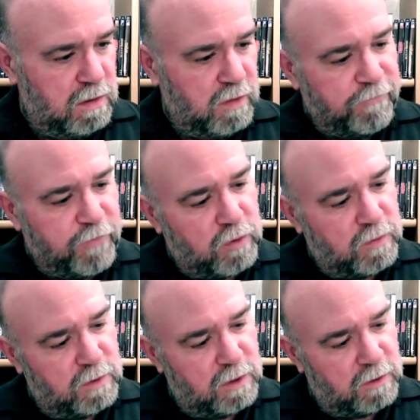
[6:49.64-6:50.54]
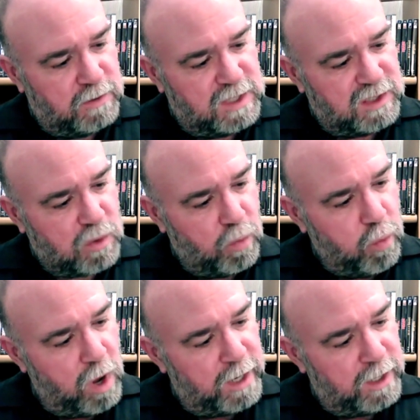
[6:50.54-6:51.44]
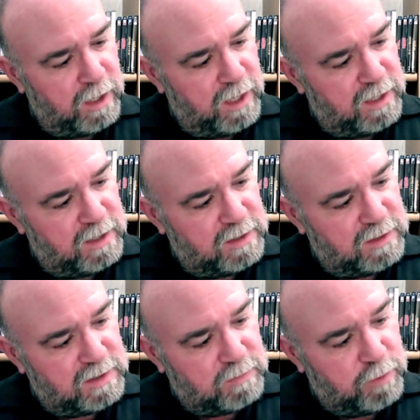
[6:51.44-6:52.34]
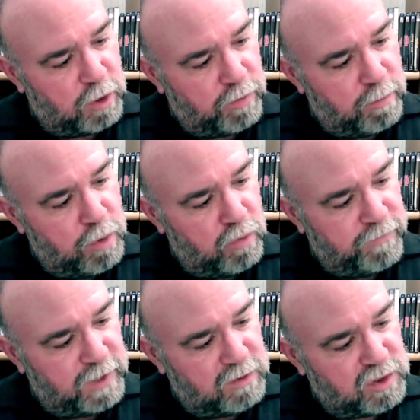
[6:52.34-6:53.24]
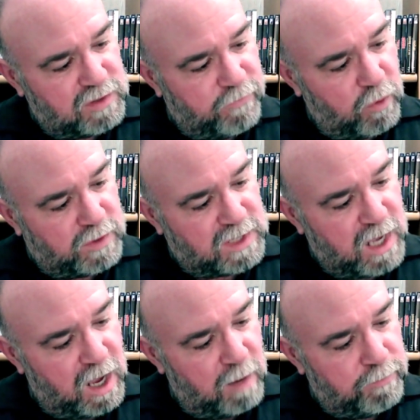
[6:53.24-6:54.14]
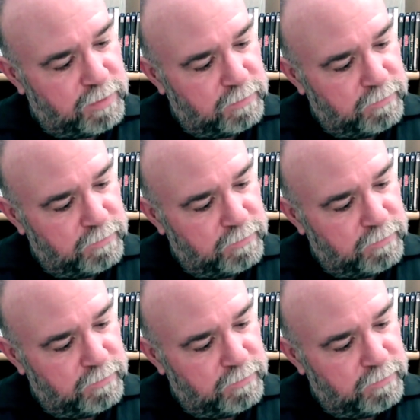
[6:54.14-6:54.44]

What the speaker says: the first on disc one is, you know, the movie, just Forrest Gump,